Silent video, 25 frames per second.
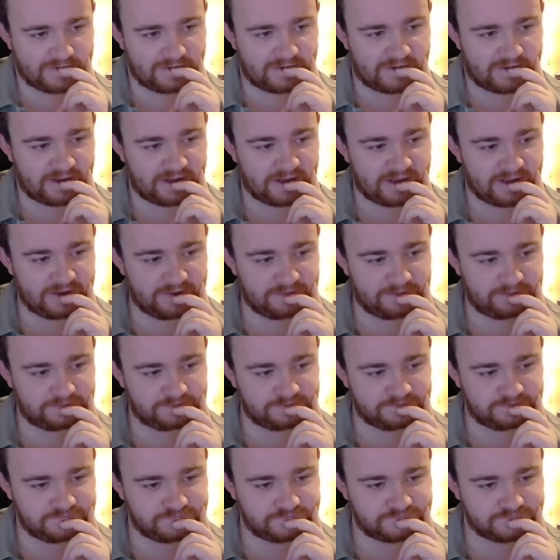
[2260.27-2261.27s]
So
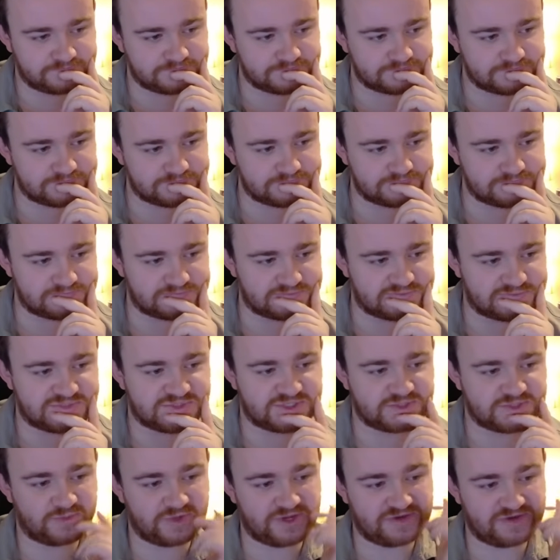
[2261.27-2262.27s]

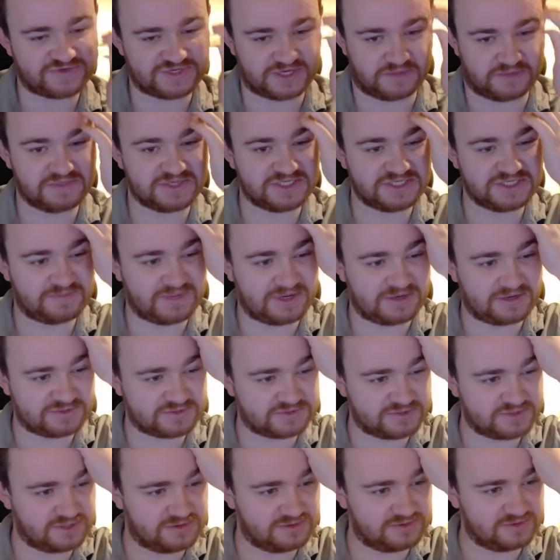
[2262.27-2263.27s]
then we have something to bounce
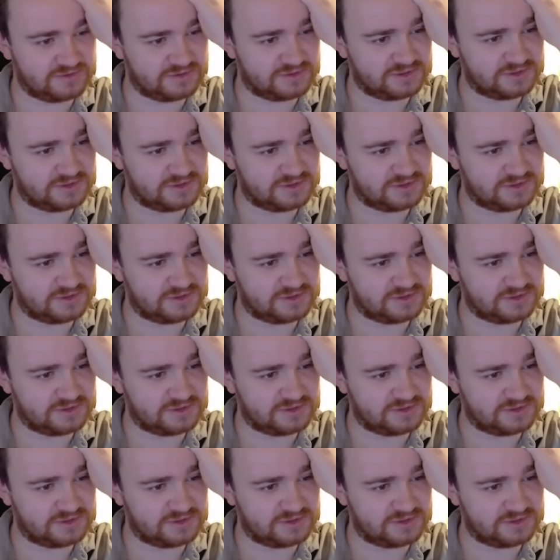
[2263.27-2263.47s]
with Law.